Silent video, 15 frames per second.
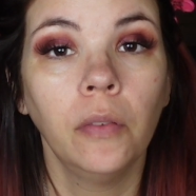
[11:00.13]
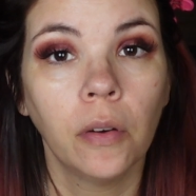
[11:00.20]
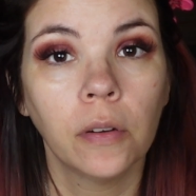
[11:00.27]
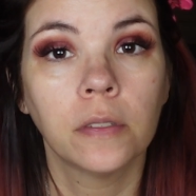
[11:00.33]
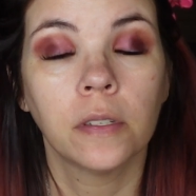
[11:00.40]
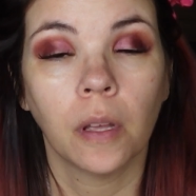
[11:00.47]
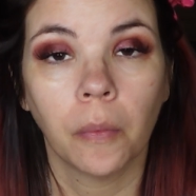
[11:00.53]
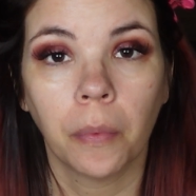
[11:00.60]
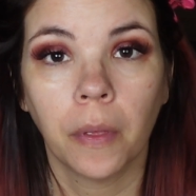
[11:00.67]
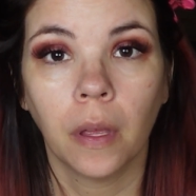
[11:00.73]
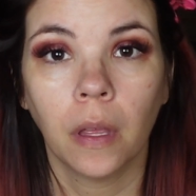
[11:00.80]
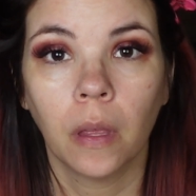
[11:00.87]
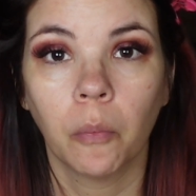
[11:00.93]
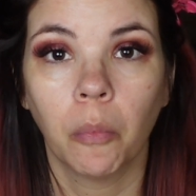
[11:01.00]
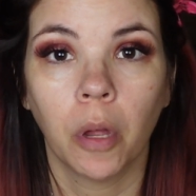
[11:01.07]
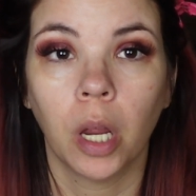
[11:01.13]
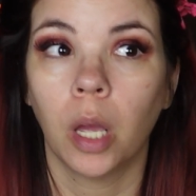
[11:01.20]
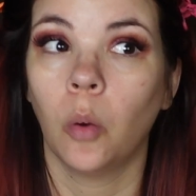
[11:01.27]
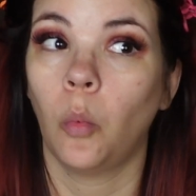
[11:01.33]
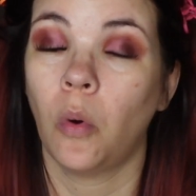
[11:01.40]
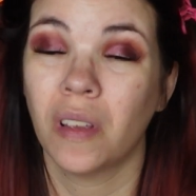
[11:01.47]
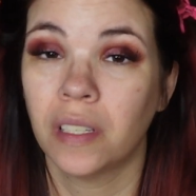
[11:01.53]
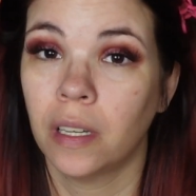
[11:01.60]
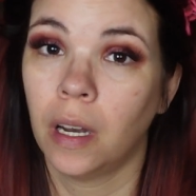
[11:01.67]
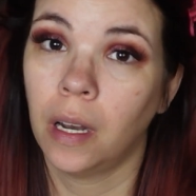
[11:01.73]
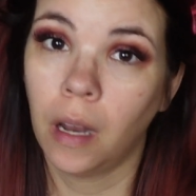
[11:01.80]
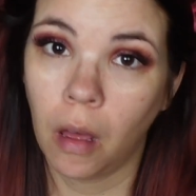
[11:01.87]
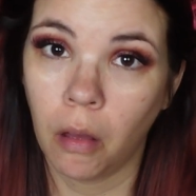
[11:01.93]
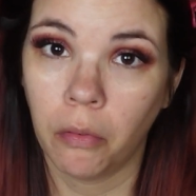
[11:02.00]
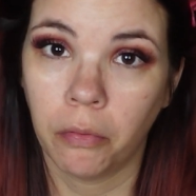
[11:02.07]
her something, but it wasn't
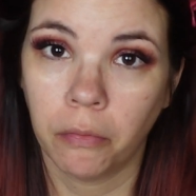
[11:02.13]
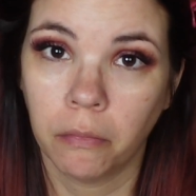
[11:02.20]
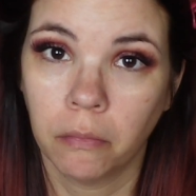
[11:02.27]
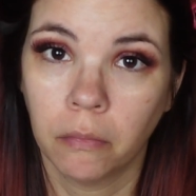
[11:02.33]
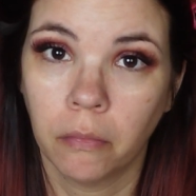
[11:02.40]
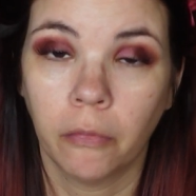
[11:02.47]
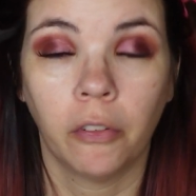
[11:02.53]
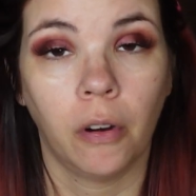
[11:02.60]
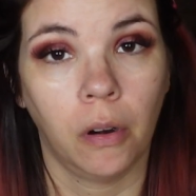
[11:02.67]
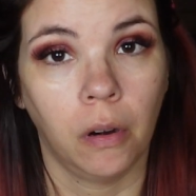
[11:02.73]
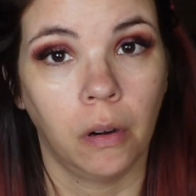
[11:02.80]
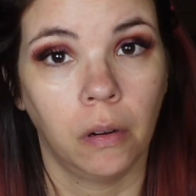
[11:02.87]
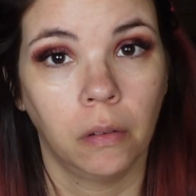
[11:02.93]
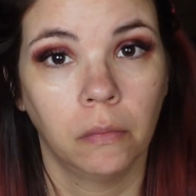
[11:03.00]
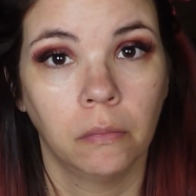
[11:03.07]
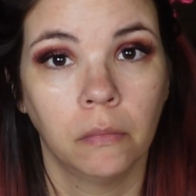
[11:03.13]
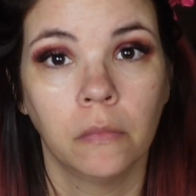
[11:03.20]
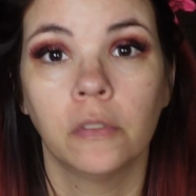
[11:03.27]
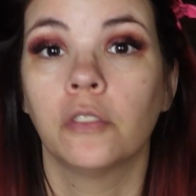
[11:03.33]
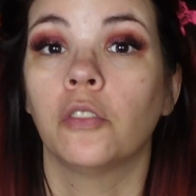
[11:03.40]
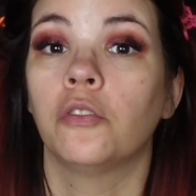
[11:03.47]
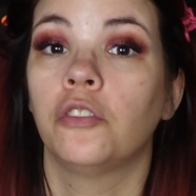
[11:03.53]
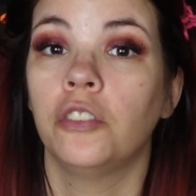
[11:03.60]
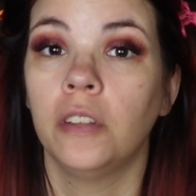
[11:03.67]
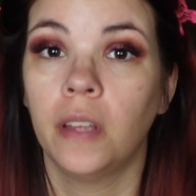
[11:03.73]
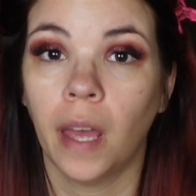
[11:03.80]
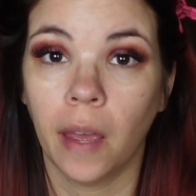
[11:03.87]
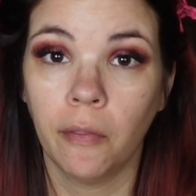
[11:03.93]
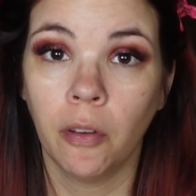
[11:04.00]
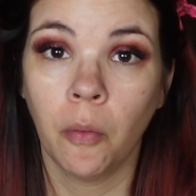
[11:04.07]
enough for her, so she
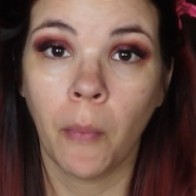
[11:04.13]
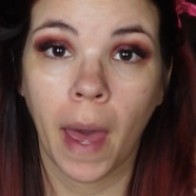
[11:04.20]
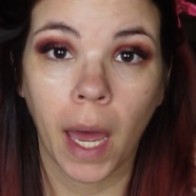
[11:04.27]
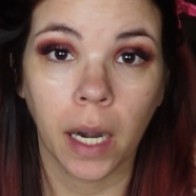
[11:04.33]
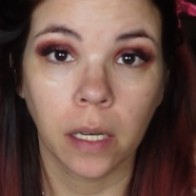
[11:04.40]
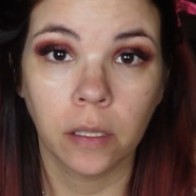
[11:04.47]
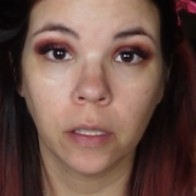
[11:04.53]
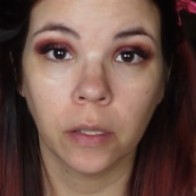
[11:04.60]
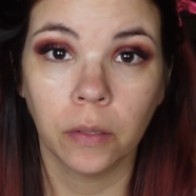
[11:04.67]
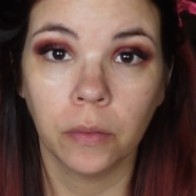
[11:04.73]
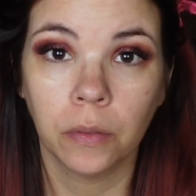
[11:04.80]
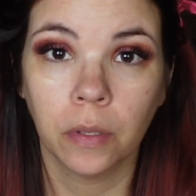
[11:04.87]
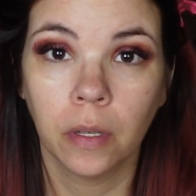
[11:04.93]
gave him attitude.